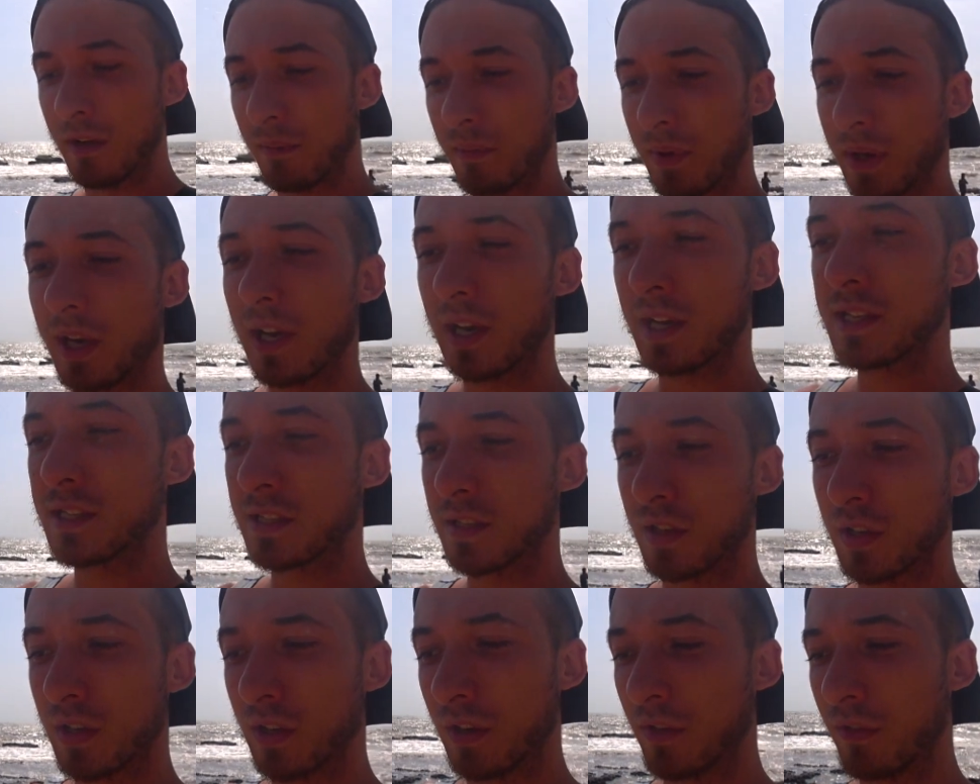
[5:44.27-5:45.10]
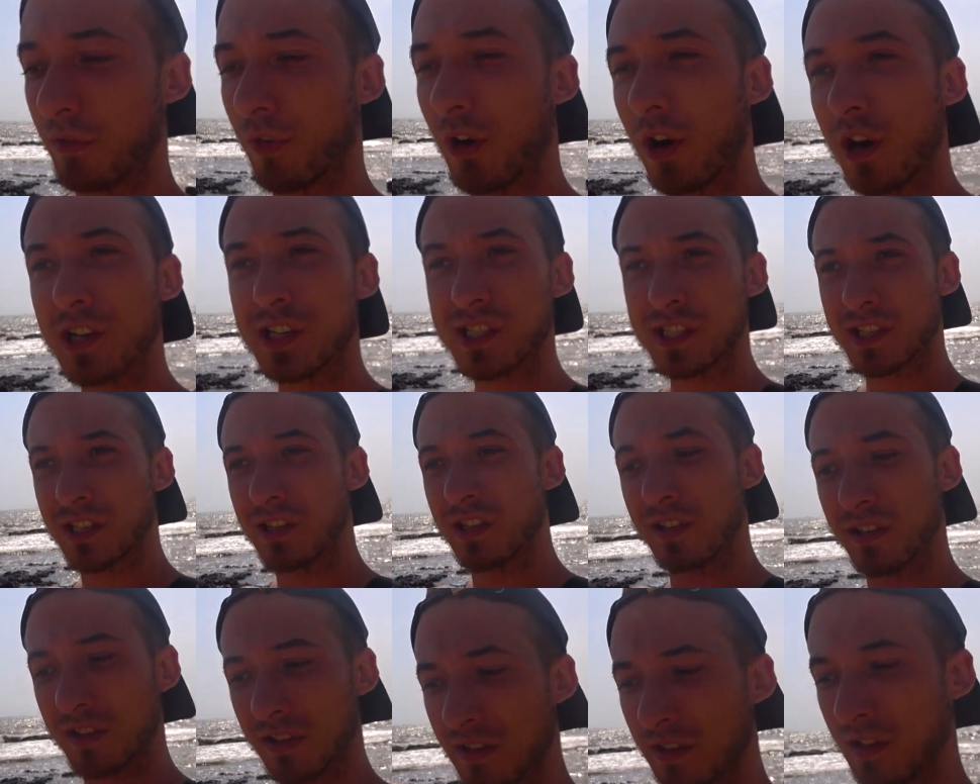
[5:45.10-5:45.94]
Because first,
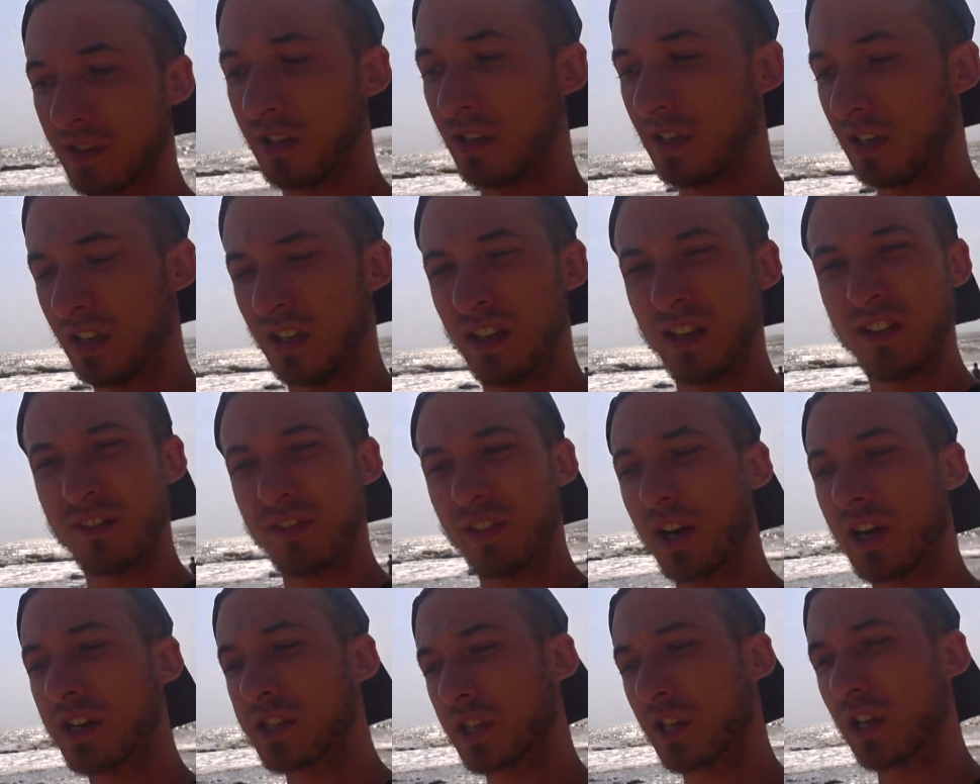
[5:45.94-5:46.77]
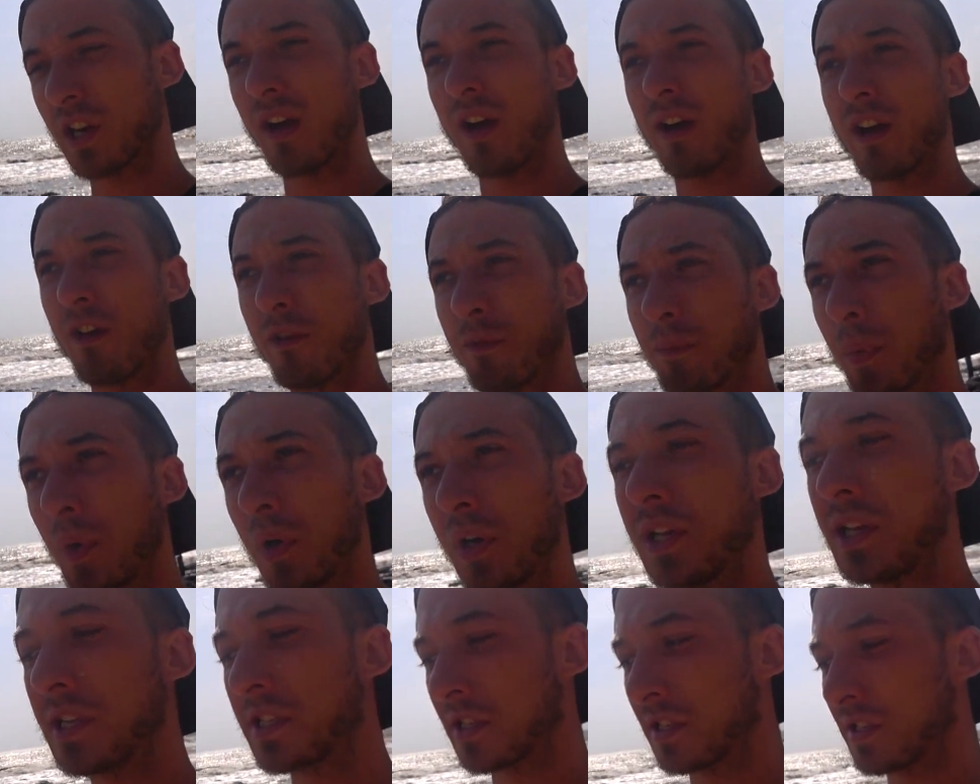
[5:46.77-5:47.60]
there's a lot of
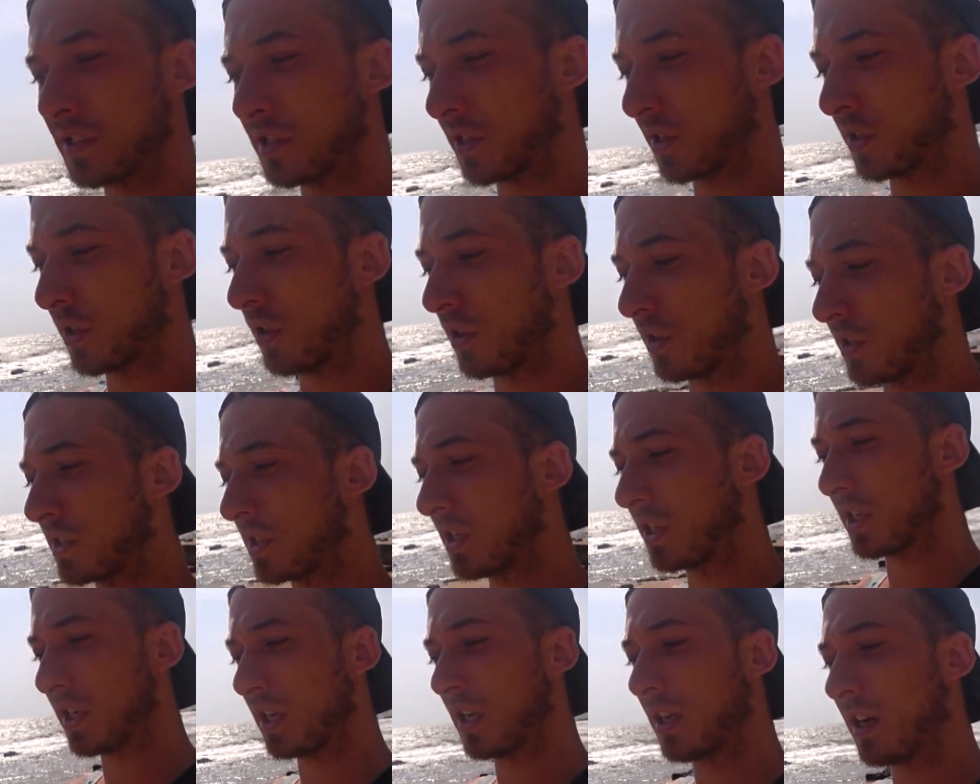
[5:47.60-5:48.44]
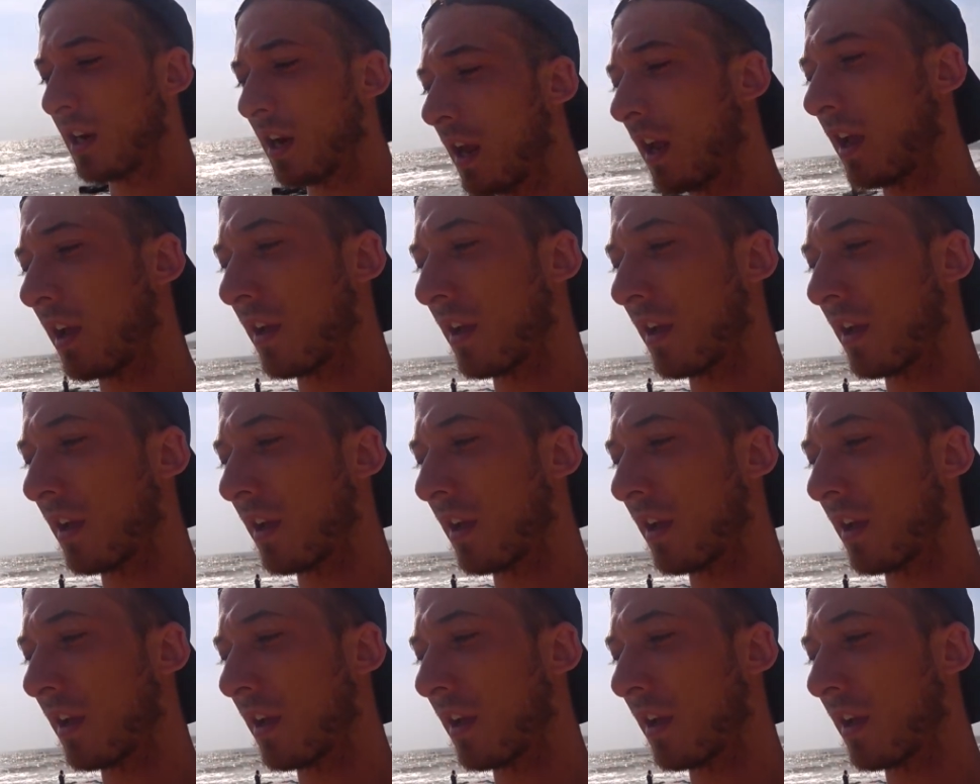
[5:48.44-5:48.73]
police and security in